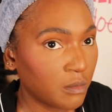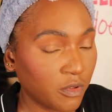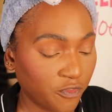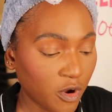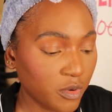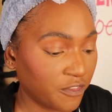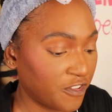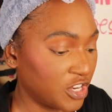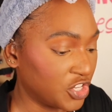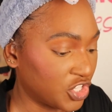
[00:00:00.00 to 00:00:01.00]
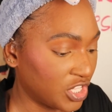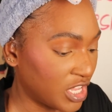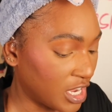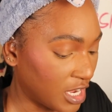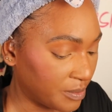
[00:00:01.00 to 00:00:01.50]
Before we finish
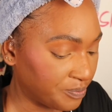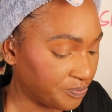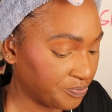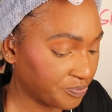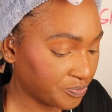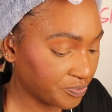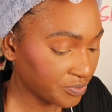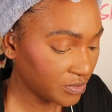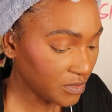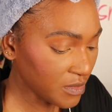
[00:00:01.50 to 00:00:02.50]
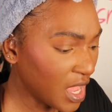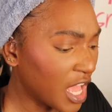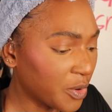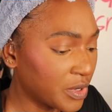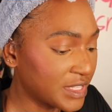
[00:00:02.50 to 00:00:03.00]
the, I
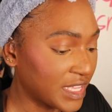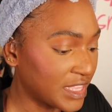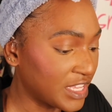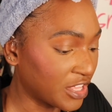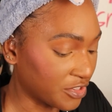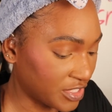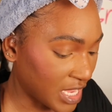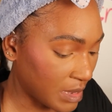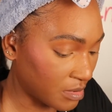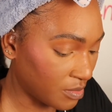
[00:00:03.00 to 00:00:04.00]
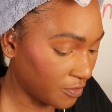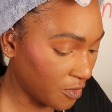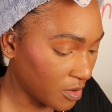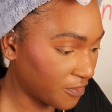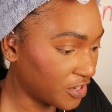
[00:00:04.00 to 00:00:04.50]
don't want to say the other side, but
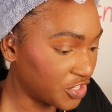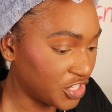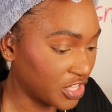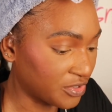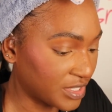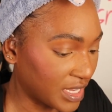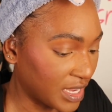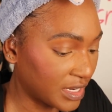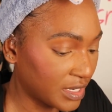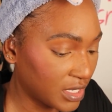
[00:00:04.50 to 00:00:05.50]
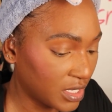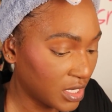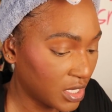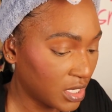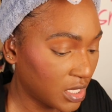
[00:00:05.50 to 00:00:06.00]
before we finish the other side,
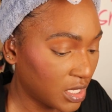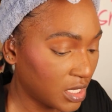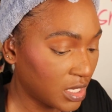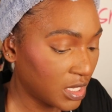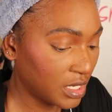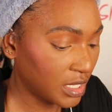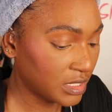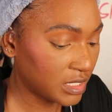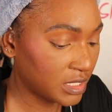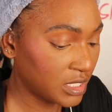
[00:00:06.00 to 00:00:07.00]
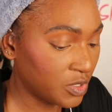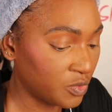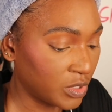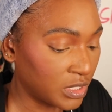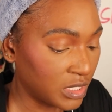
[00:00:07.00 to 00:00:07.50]
let's see
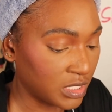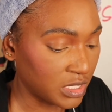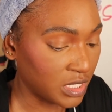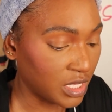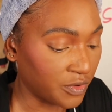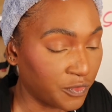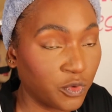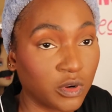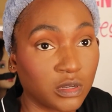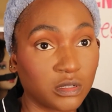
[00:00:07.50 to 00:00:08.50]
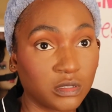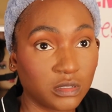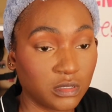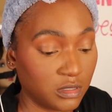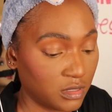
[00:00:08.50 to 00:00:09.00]
what this is hitting for
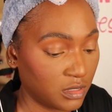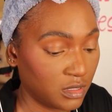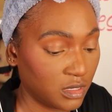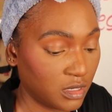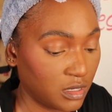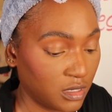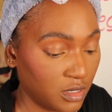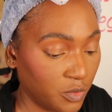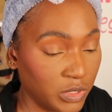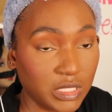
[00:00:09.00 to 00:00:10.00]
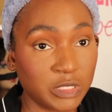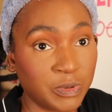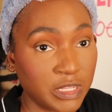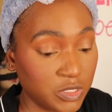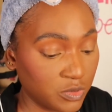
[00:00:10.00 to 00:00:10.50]
with this
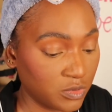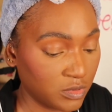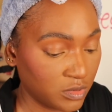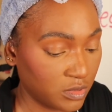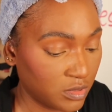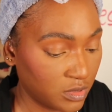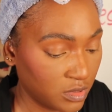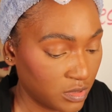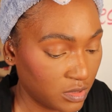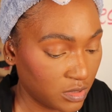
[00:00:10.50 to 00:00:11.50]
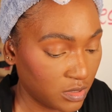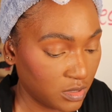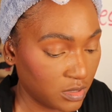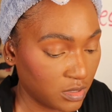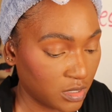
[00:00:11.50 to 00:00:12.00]
pencil.
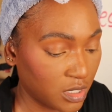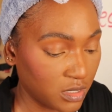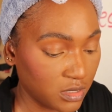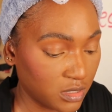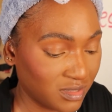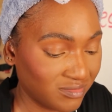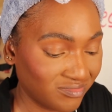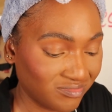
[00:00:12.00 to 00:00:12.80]
Because